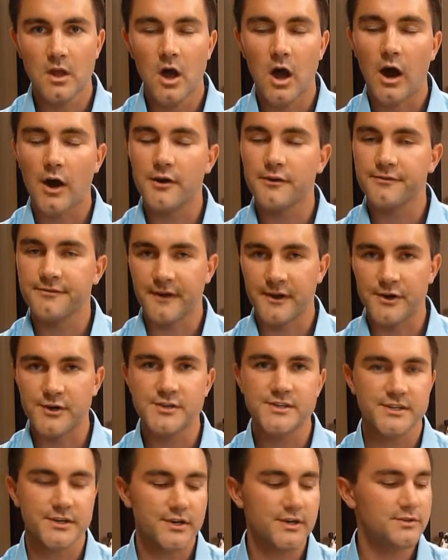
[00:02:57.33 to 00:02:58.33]
Our Defender
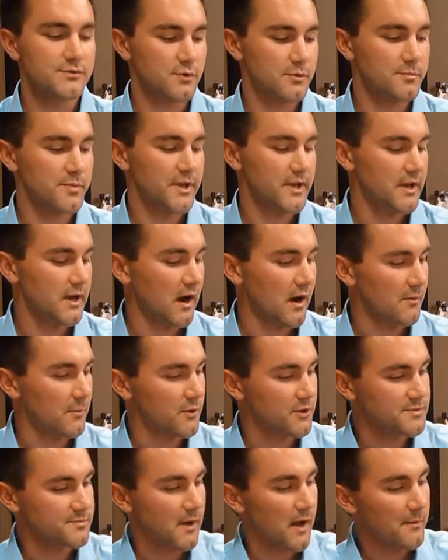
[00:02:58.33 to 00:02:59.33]
series would be our
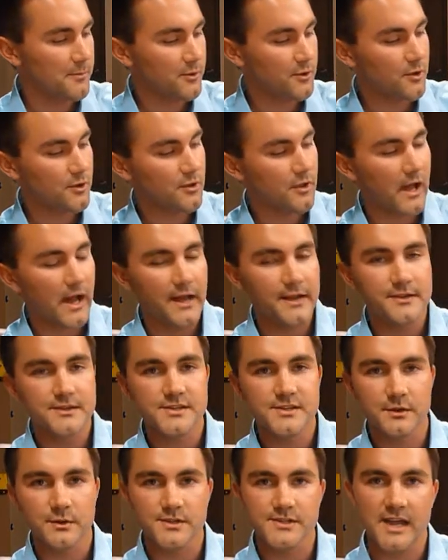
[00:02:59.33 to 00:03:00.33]
most popular line,
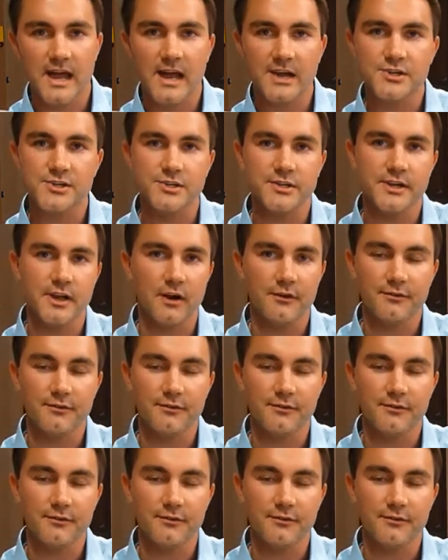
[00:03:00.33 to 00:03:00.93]
so it's actually our